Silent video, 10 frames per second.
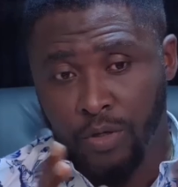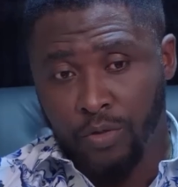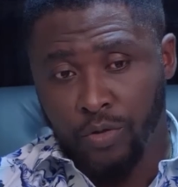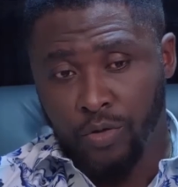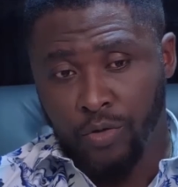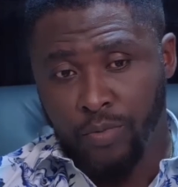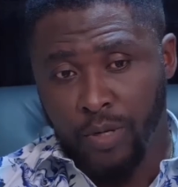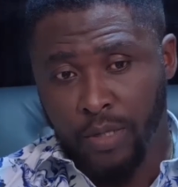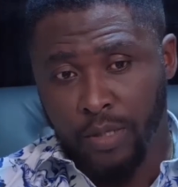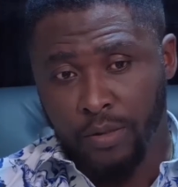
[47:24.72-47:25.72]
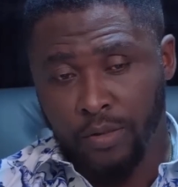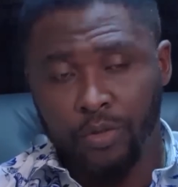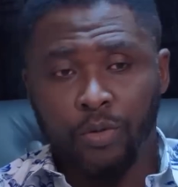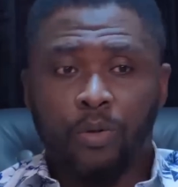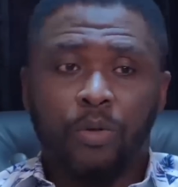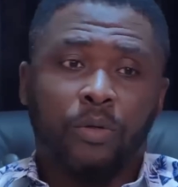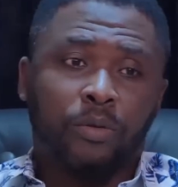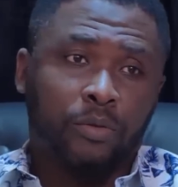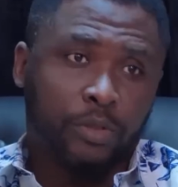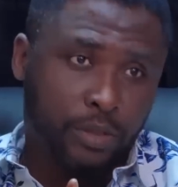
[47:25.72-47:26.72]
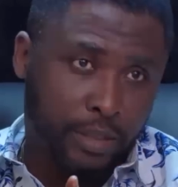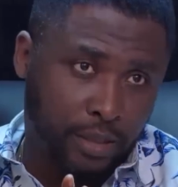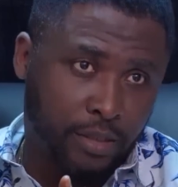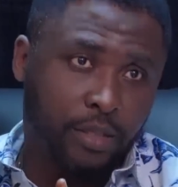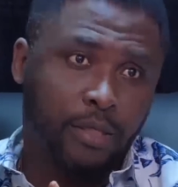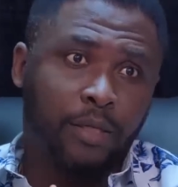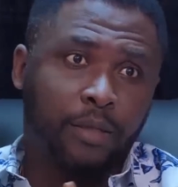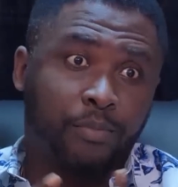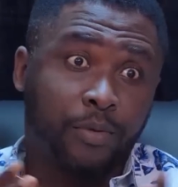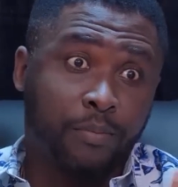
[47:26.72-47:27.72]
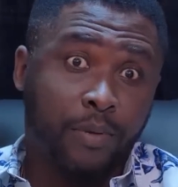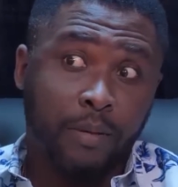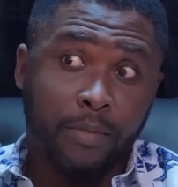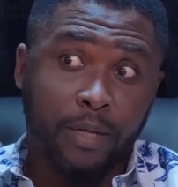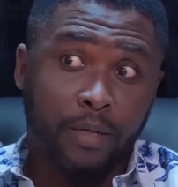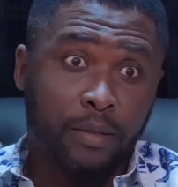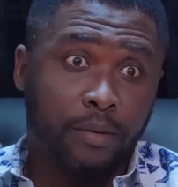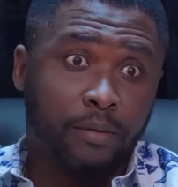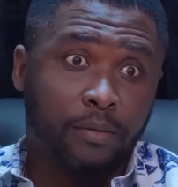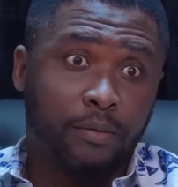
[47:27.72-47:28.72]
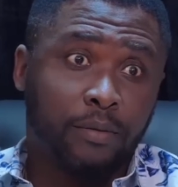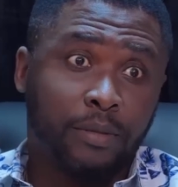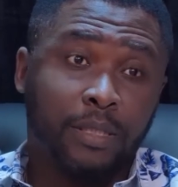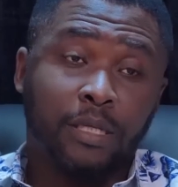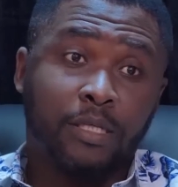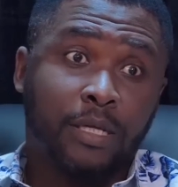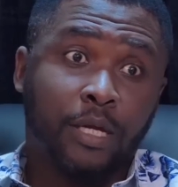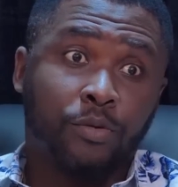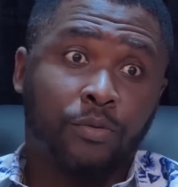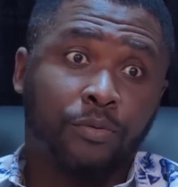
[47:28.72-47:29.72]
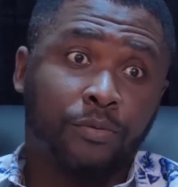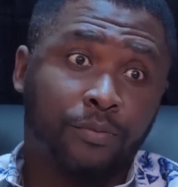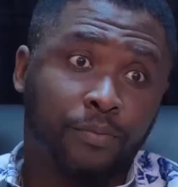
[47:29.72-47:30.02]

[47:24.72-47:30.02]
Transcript: So go back to your seat and prepare my daily schedule.